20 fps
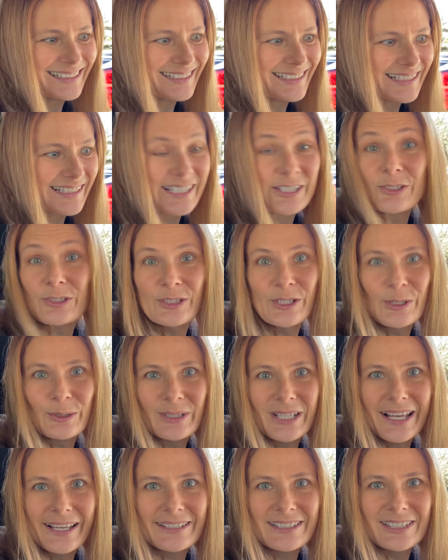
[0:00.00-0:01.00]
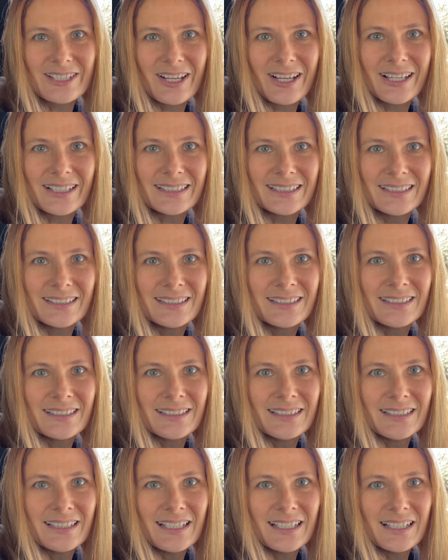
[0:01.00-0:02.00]
There's no lights on.
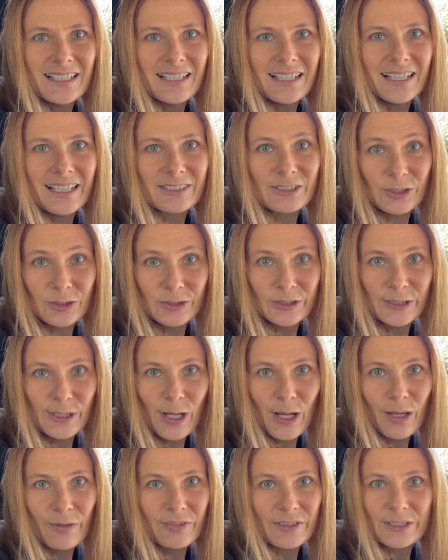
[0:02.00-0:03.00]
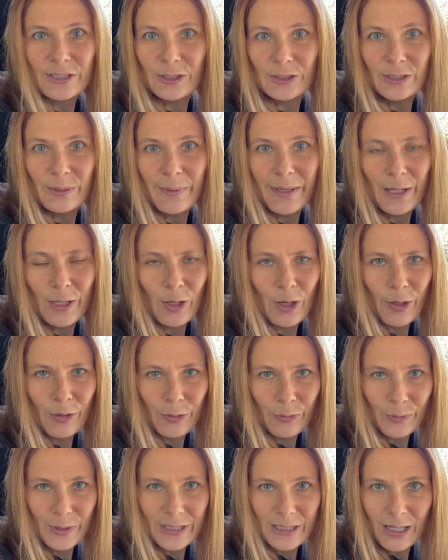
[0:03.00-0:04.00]
I turned it off and turned it back on
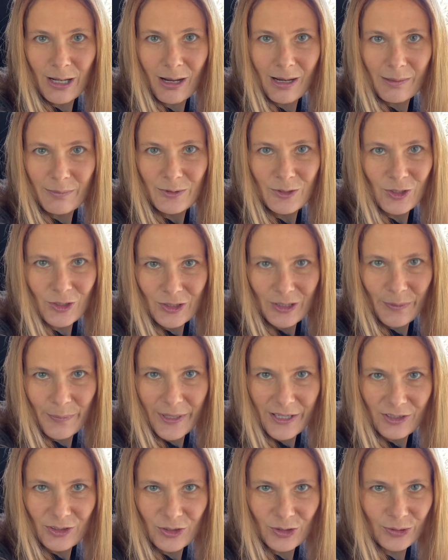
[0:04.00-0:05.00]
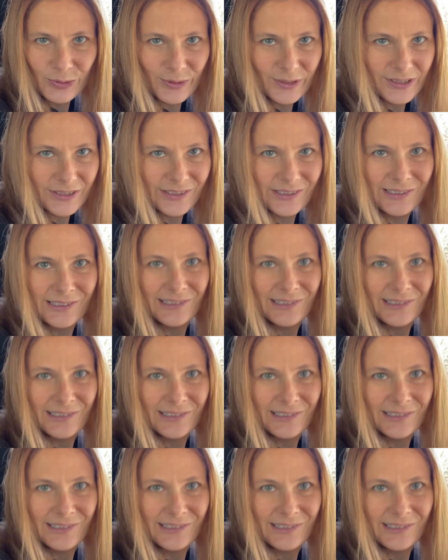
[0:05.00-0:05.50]
3 times just to make sure.